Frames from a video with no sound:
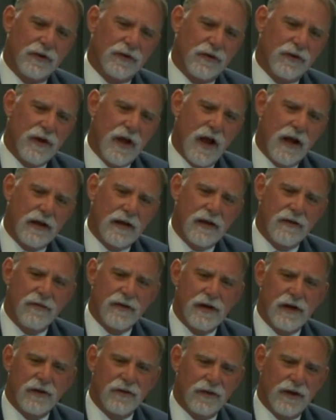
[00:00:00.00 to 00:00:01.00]
It's not
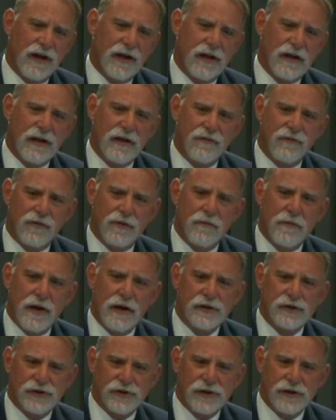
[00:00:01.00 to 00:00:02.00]
giving us any
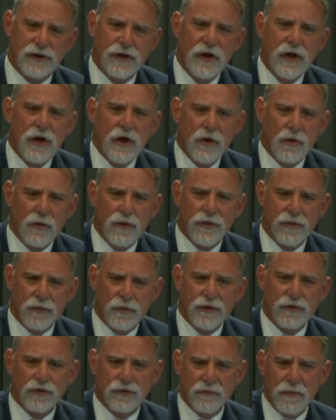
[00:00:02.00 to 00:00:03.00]
information
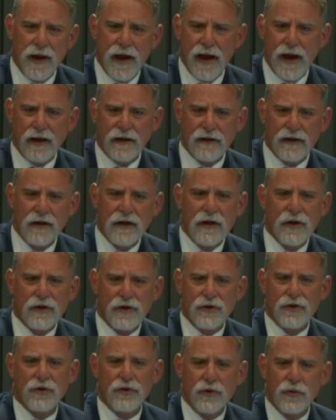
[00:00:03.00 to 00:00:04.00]
with respect
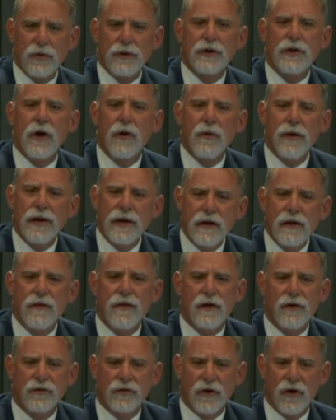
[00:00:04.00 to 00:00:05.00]
to who would go into
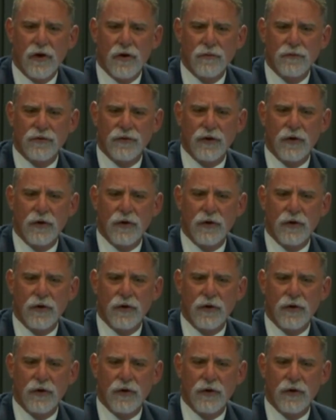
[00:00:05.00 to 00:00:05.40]
those homes.